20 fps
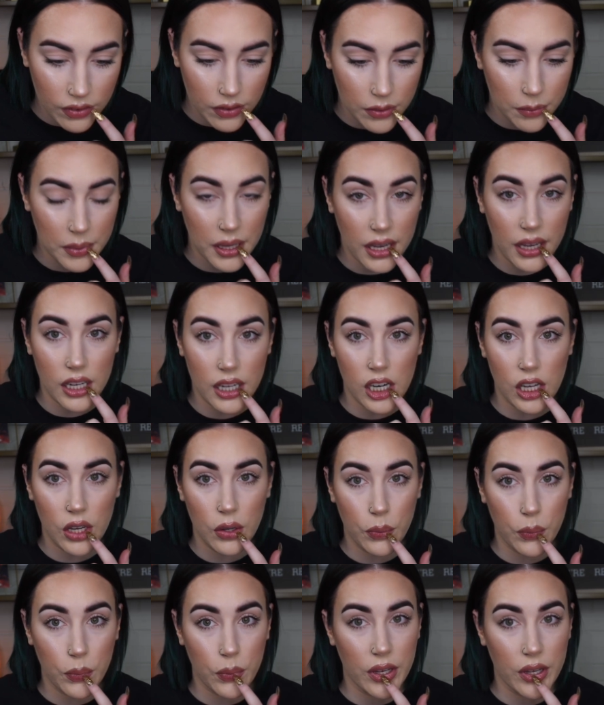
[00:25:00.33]
giving me
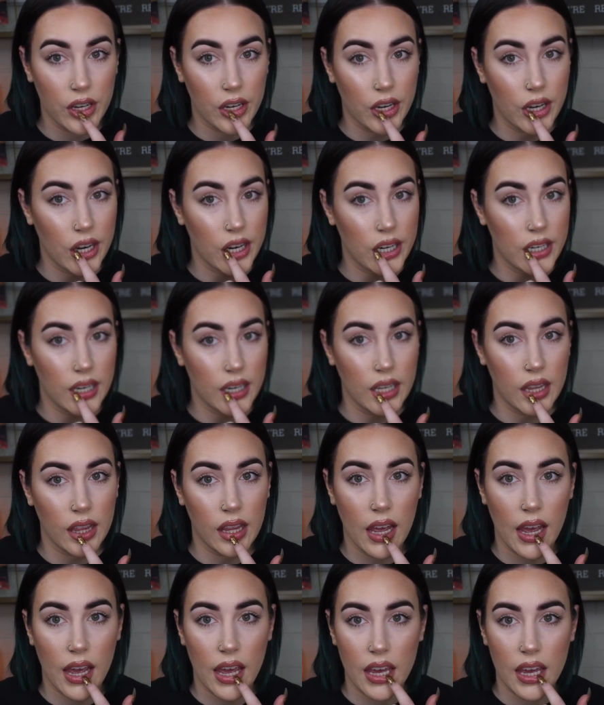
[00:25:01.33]
any weird
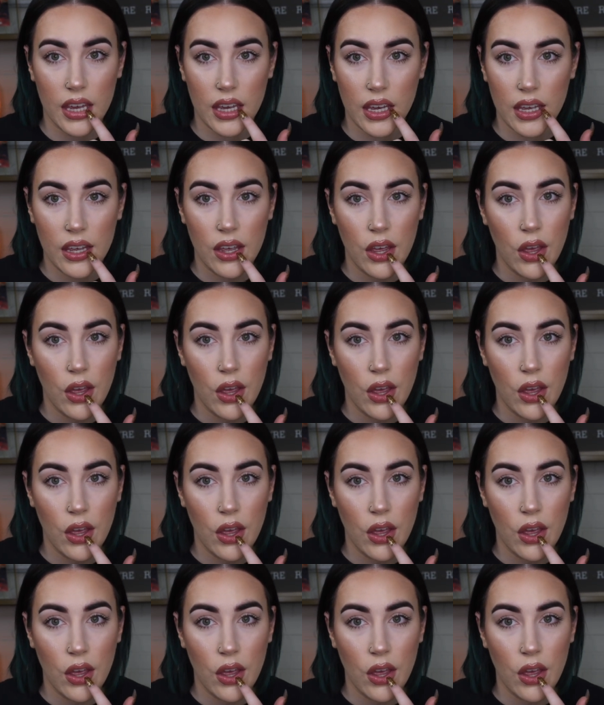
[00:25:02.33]
like